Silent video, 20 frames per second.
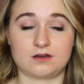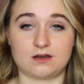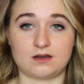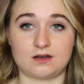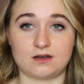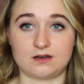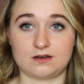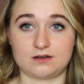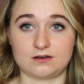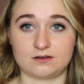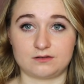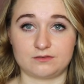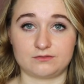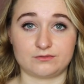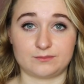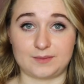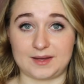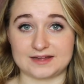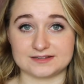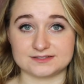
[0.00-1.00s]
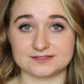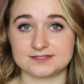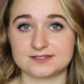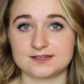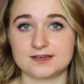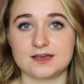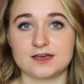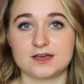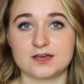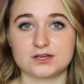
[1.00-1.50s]
uh, for pants
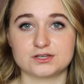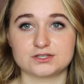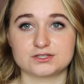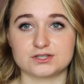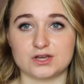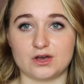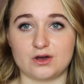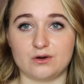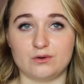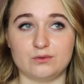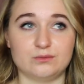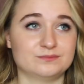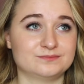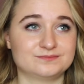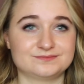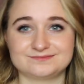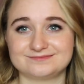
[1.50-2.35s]
so